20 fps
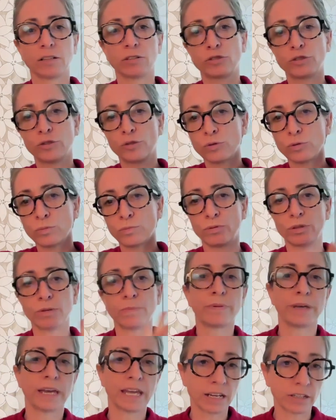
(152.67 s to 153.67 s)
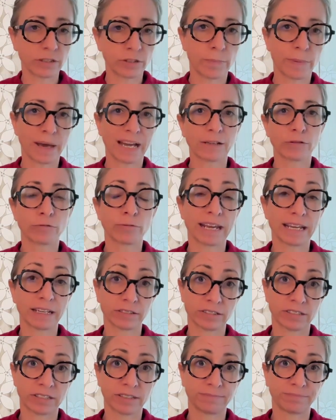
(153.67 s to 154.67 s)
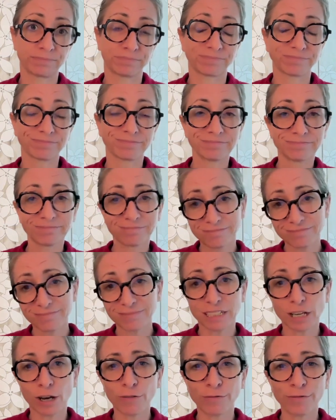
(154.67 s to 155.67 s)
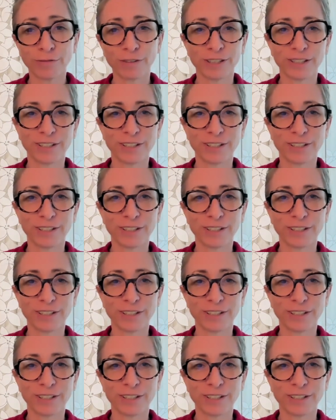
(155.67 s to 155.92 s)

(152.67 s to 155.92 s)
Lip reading: to prepare the background of